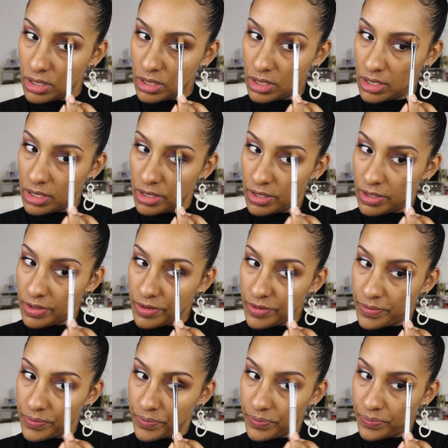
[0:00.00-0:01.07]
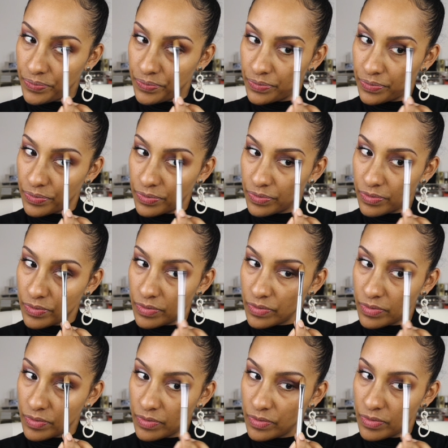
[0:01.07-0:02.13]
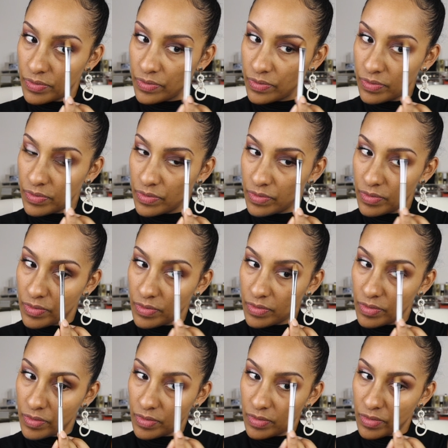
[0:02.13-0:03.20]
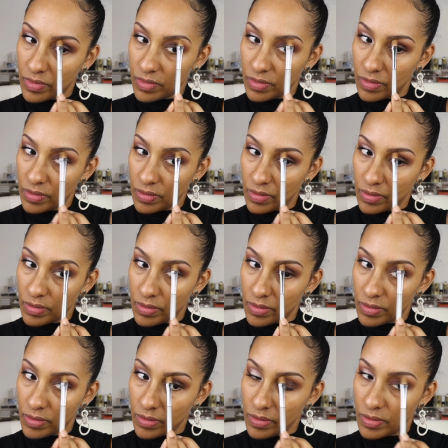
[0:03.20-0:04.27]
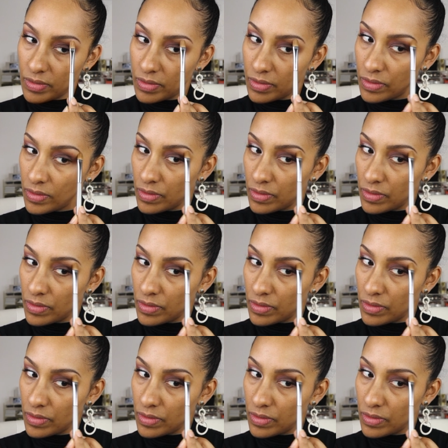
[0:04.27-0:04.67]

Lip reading: [no speech]